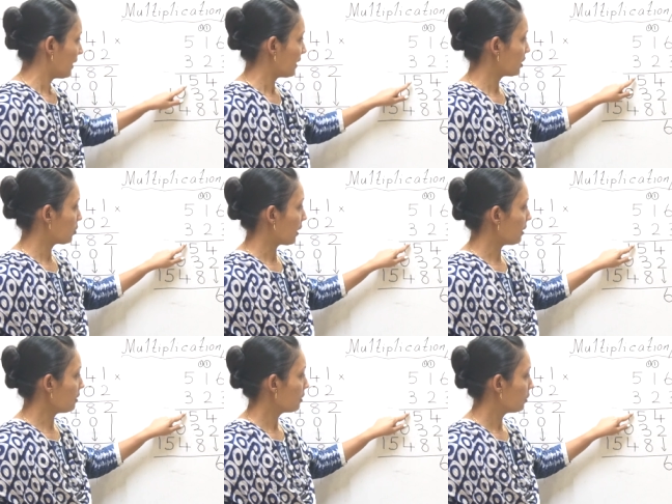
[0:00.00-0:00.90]
Next
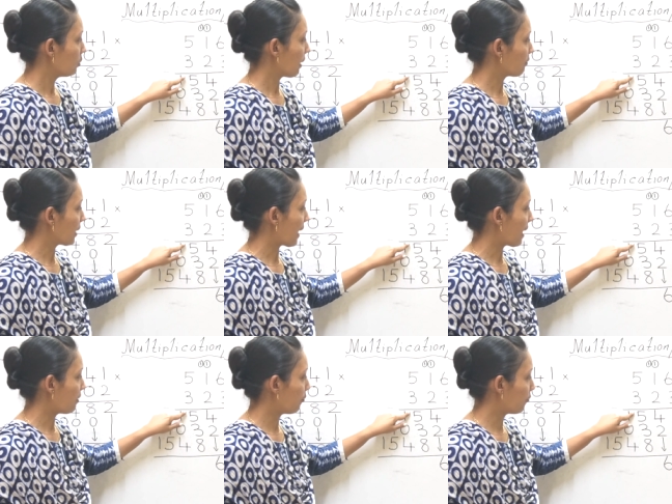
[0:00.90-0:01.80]
one, you have to
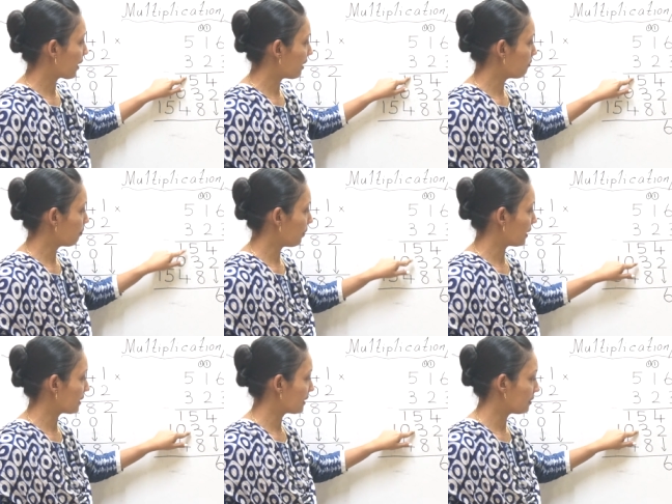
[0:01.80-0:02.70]
add 5
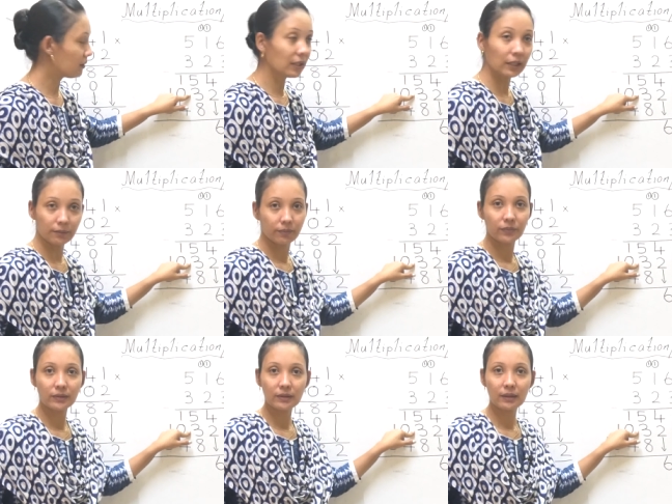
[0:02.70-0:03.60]
plus 3.
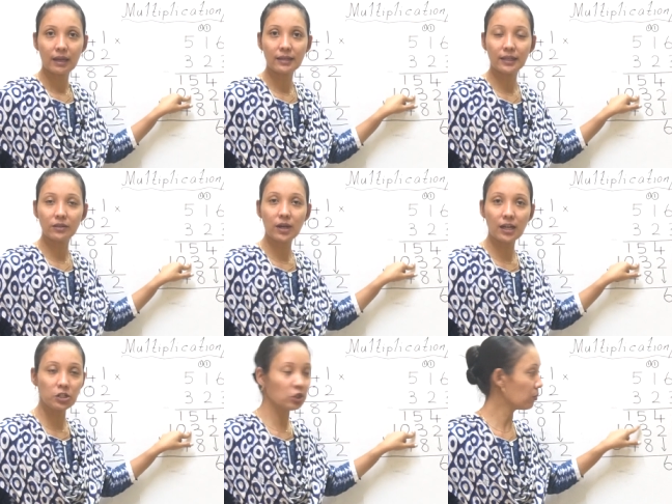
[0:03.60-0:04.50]
Adayithu
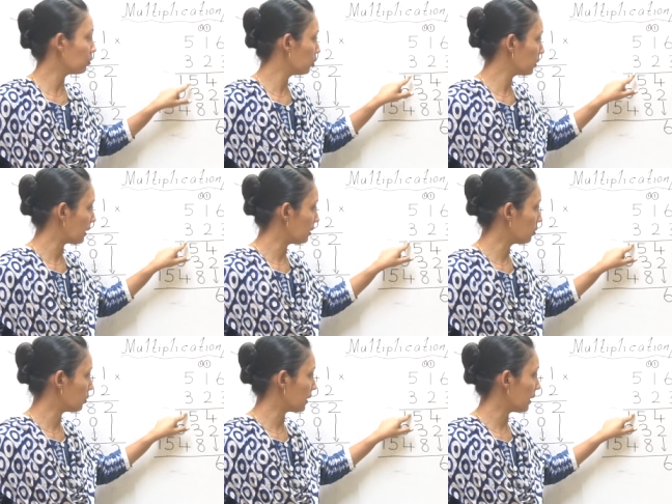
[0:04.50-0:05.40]
5 3
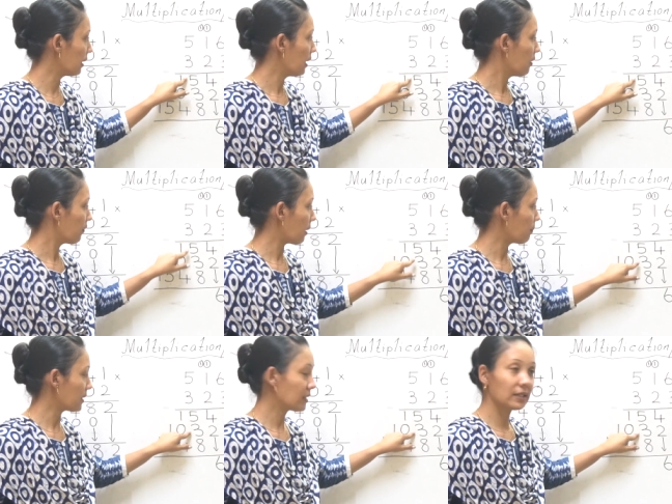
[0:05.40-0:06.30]
adiyam kootiye.
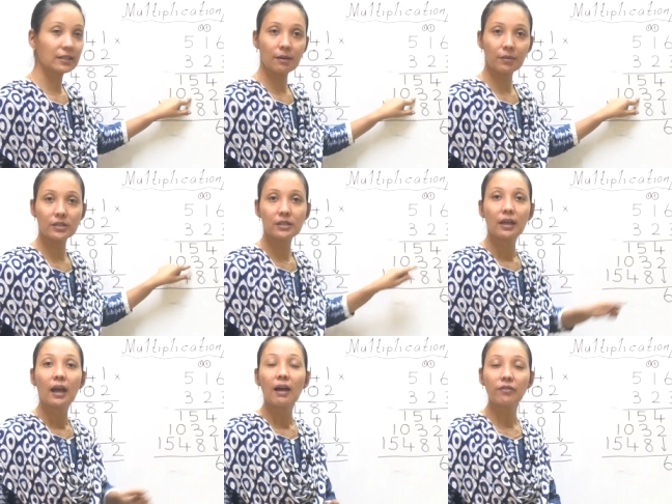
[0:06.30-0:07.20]
5 plus 3 is how much?
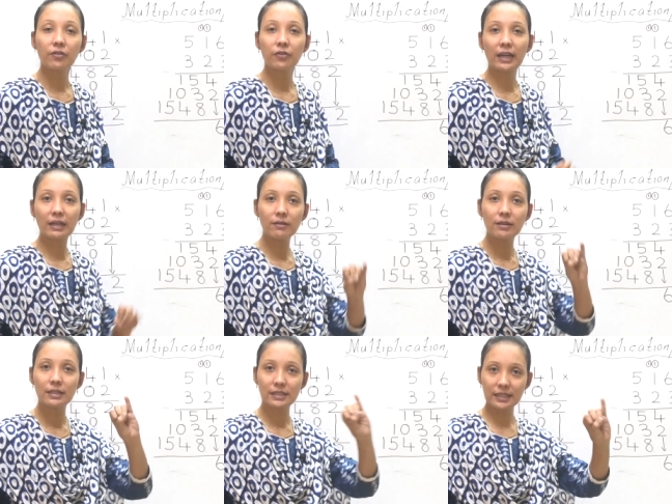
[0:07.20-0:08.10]
After
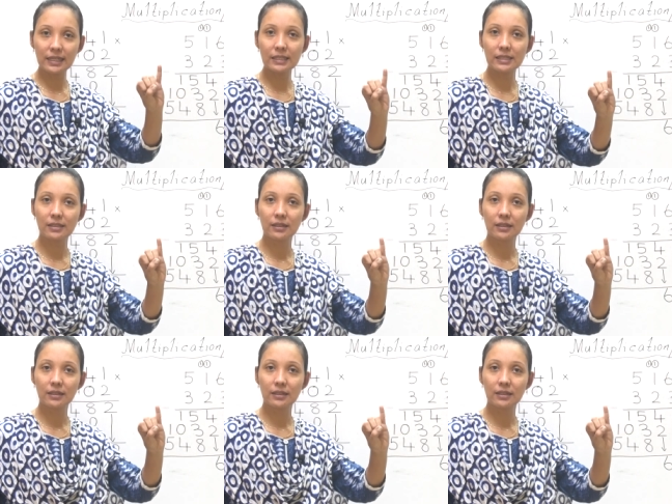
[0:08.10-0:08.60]
5 6